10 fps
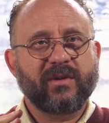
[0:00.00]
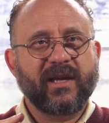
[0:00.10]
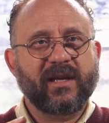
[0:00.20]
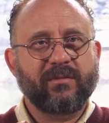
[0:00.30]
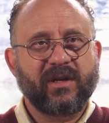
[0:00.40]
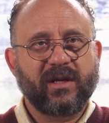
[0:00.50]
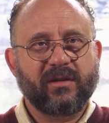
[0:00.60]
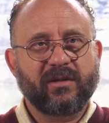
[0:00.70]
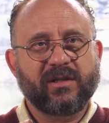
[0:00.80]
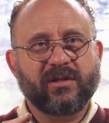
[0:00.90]
they can make
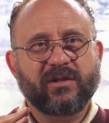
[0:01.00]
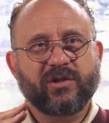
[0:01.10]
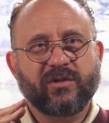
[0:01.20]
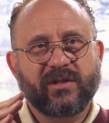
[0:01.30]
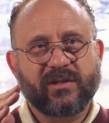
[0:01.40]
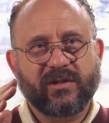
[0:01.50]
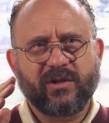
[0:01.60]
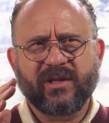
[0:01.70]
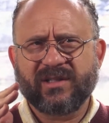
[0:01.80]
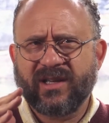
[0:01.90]
these good choices, you
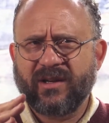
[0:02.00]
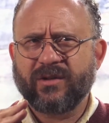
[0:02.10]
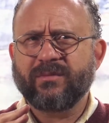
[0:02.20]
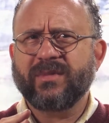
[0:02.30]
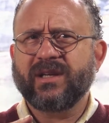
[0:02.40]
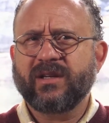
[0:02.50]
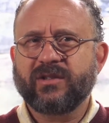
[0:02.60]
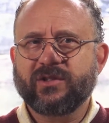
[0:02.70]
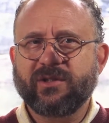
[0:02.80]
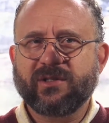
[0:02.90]
can tell they're making
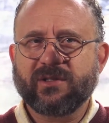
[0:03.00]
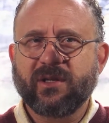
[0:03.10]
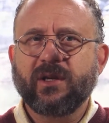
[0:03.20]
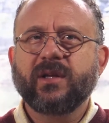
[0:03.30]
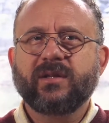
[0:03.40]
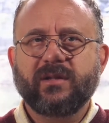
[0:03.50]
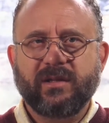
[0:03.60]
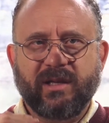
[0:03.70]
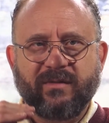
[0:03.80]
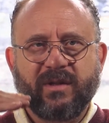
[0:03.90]
good choices.
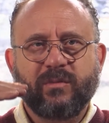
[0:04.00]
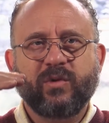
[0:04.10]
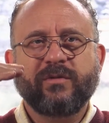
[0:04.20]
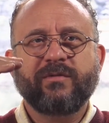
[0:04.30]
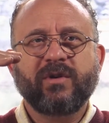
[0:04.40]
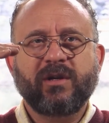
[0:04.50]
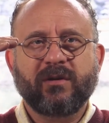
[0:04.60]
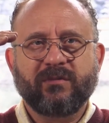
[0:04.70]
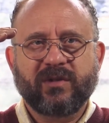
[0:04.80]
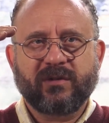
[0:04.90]
Give them more
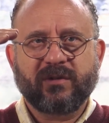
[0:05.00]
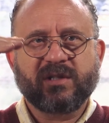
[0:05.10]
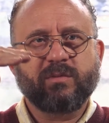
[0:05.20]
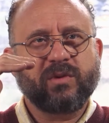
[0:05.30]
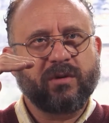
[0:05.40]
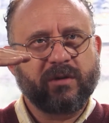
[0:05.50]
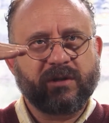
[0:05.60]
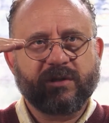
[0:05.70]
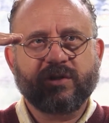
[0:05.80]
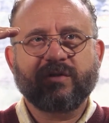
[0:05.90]
freedom to explore
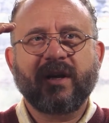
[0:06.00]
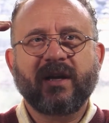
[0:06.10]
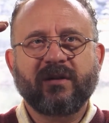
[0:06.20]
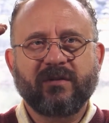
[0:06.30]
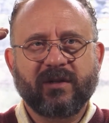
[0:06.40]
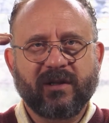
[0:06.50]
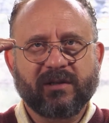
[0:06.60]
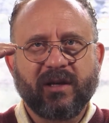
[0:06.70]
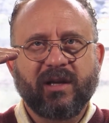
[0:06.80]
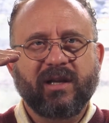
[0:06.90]
and to try new things.
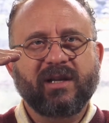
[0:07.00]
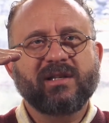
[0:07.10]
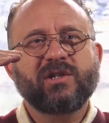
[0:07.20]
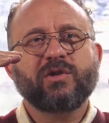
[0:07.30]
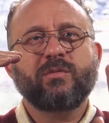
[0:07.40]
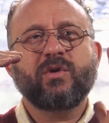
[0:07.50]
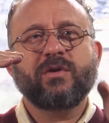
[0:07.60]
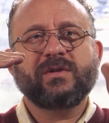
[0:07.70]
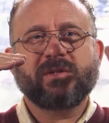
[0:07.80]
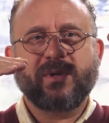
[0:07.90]
And as they show more
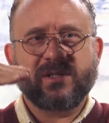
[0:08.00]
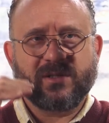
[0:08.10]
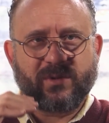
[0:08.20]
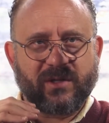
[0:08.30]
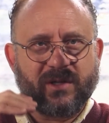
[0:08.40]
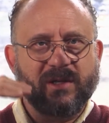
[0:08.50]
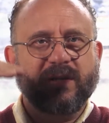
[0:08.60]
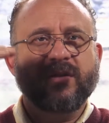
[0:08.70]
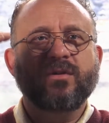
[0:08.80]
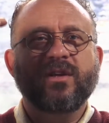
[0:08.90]
responsibility,
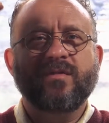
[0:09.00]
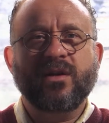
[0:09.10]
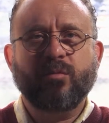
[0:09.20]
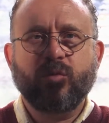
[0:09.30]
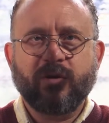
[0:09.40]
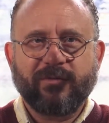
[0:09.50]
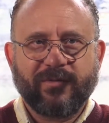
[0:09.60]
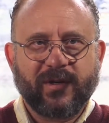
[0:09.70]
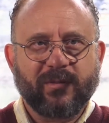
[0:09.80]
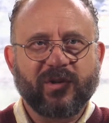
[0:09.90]
you give them more
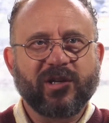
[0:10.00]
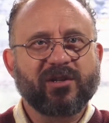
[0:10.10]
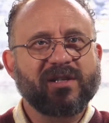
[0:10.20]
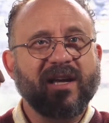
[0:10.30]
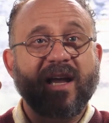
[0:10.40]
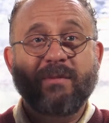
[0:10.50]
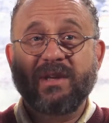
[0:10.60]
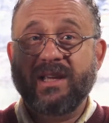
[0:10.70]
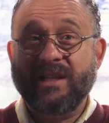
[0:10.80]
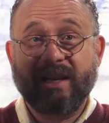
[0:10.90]
freedom. They're saying, I'm
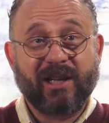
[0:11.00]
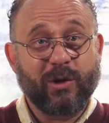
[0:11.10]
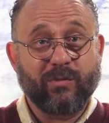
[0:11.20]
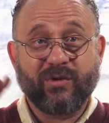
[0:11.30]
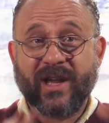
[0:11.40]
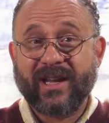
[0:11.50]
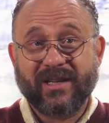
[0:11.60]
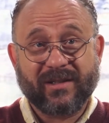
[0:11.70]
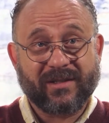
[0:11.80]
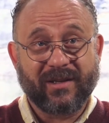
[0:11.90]
letting you
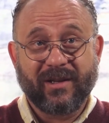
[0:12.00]
practice